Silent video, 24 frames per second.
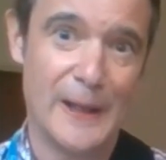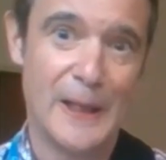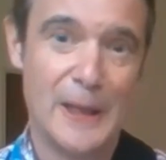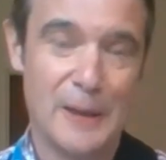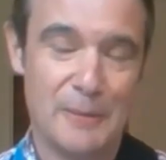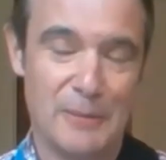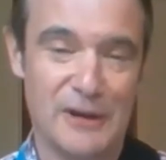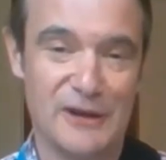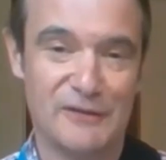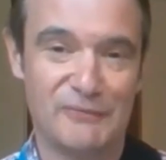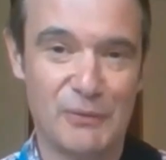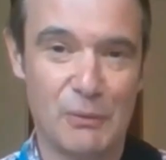
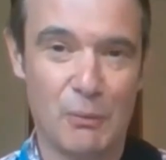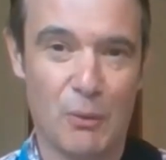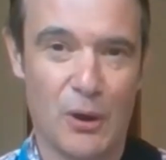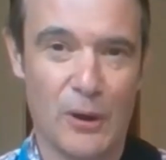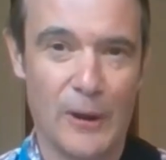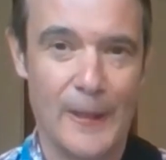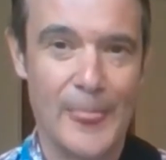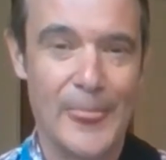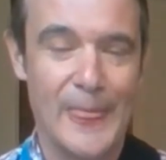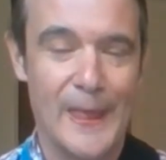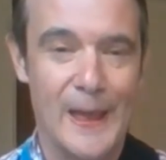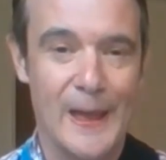But if we
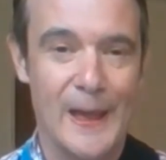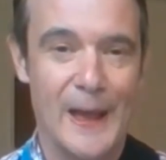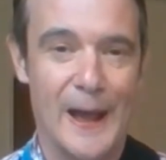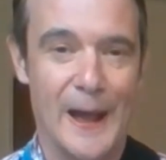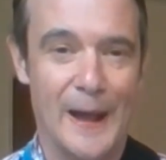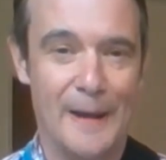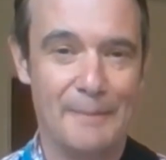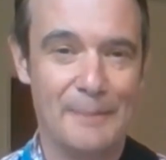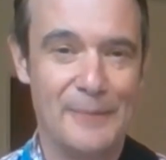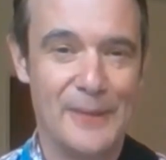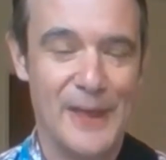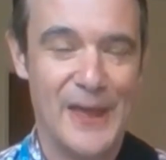want
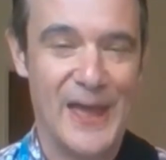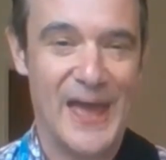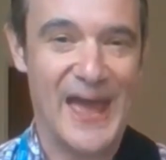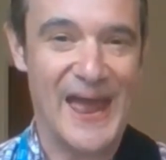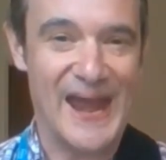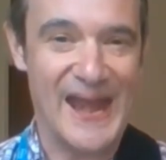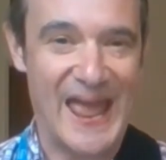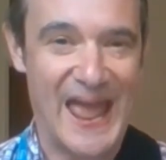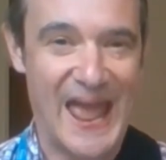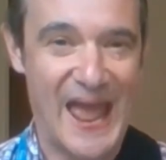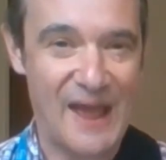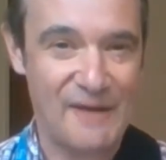an
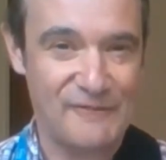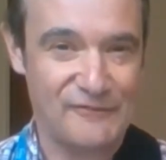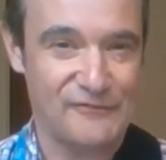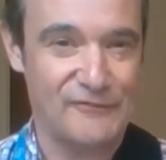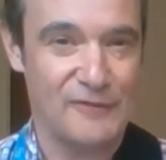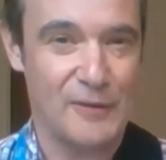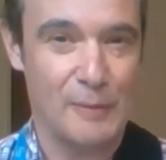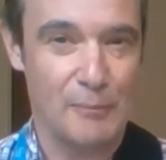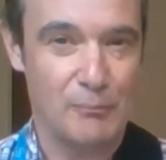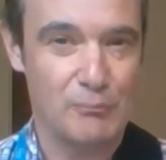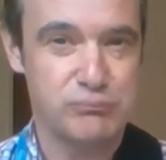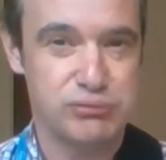F,
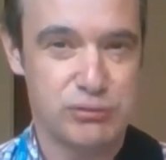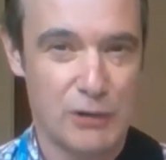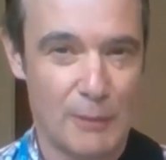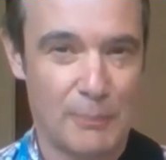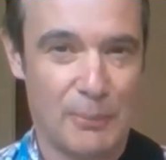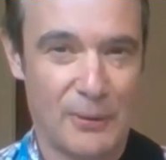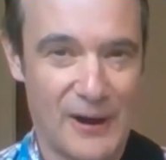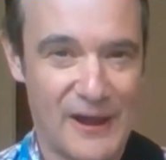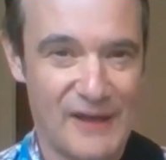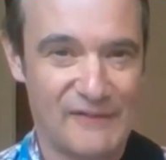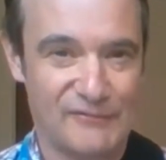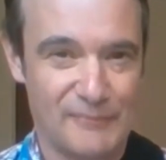
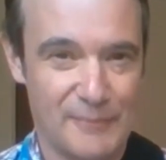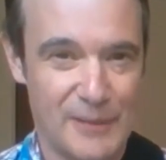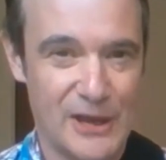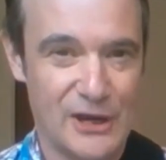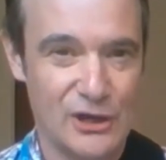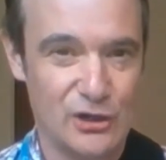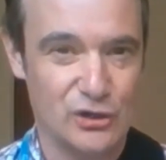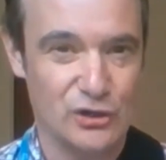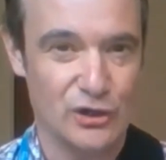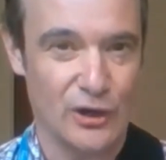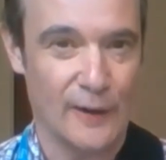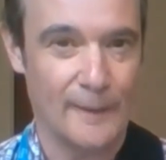proper F
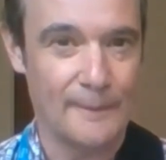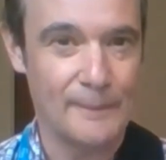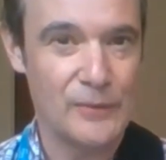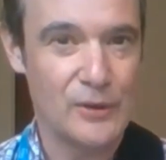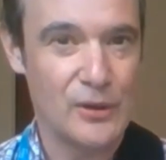major,